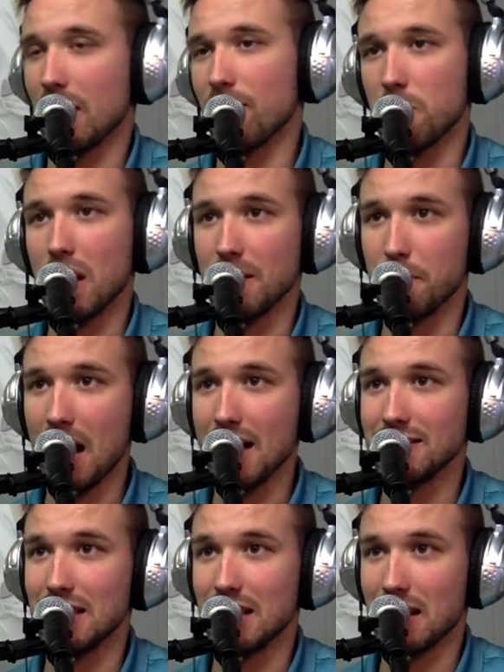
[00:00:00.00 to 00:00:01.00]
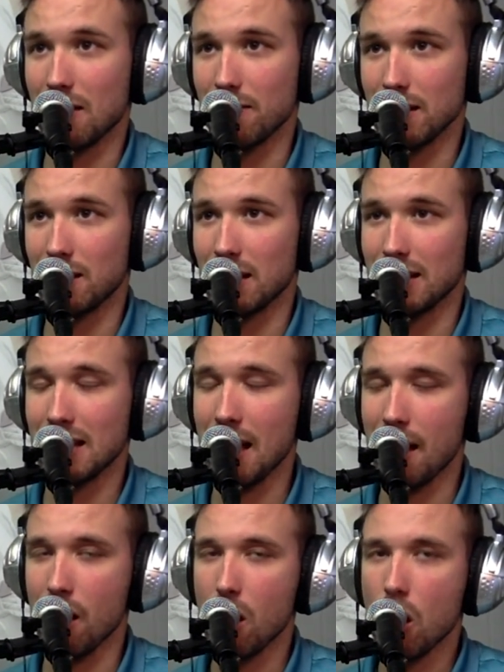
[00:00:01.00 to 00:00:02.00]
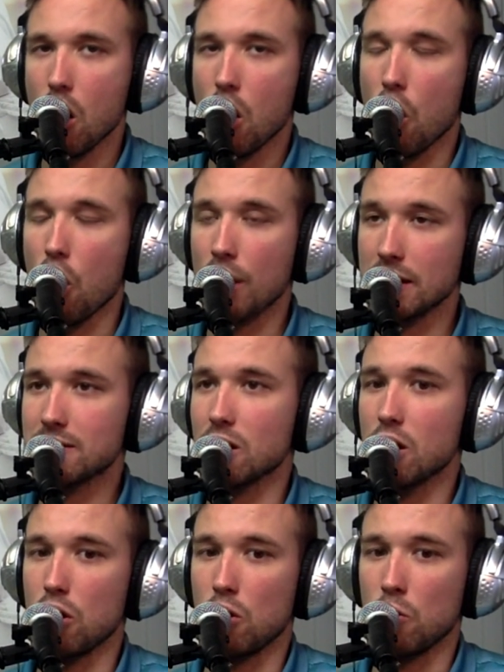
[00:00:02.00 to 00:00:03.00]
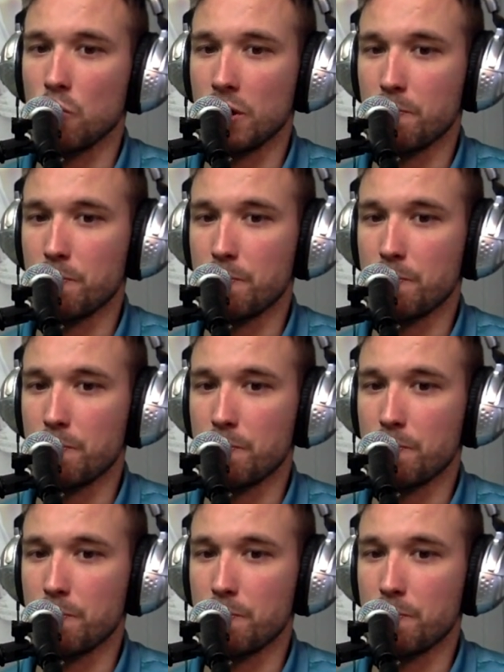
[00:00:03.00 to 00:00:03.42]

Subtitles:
everybody buys in and everything like that, Arkansas would